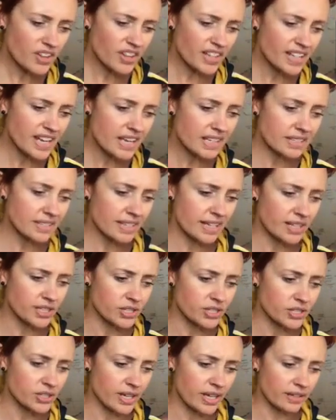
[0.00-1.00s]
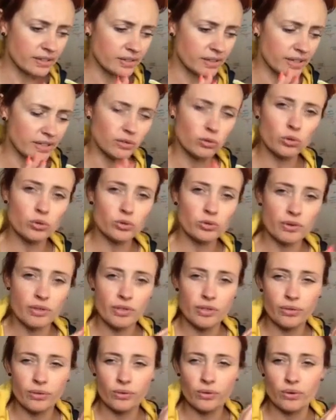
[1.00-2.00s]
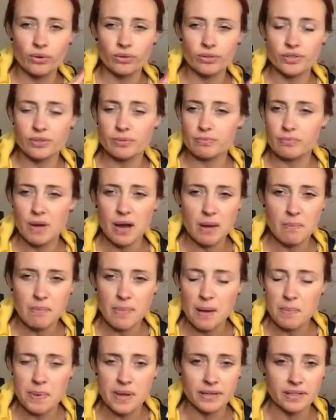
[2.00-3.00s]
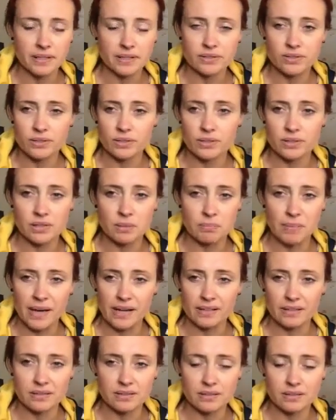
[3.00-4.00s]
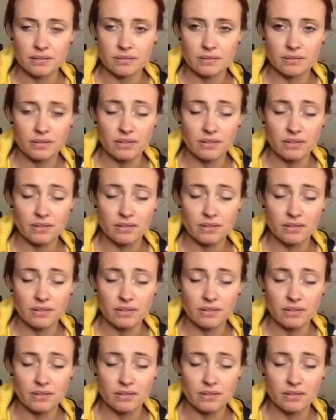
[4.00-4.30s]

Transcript: next stage then in ordering thoughts, mind mapping is just the best,